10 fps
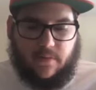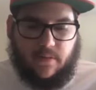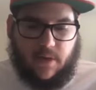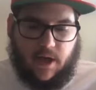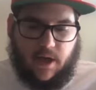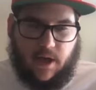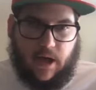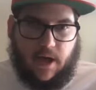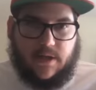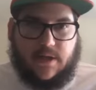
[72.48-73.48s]

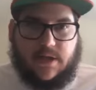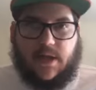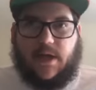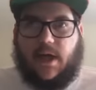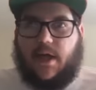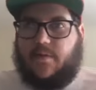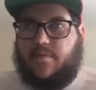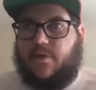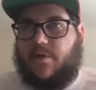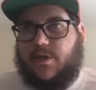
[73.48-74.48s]
I'd say I
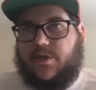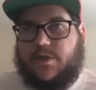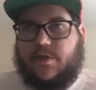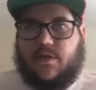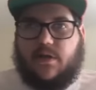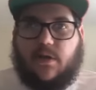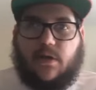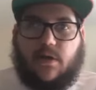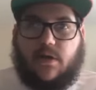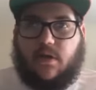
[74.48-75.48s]
pretty much
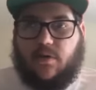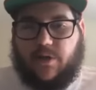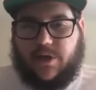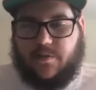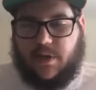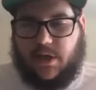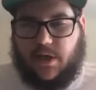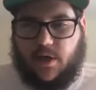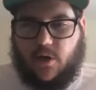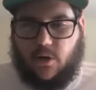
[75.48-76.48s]
reached my
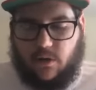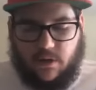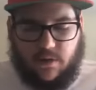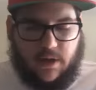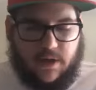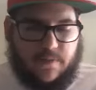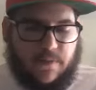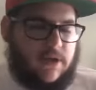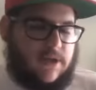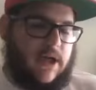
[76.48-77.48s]
goal.
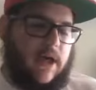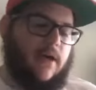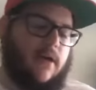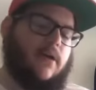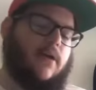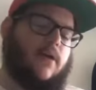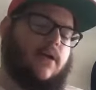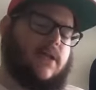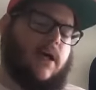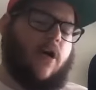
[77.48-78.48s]
But it's not
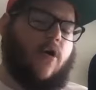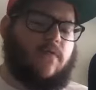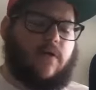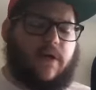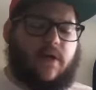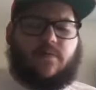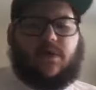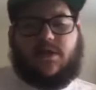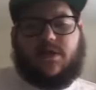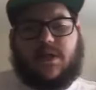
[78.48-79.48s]
over yet
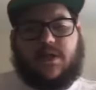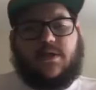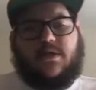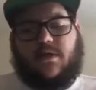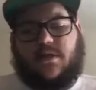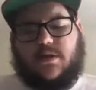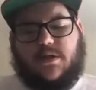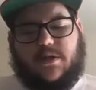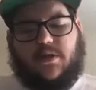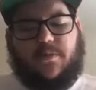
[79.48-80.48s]
because I need to
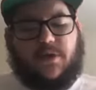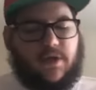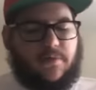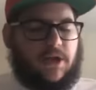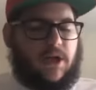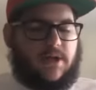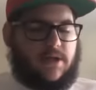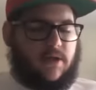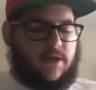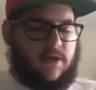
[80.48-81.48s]
still build up
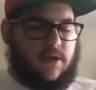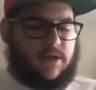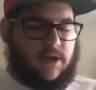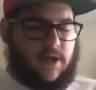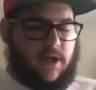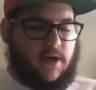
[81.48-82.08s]
clientele and things like that.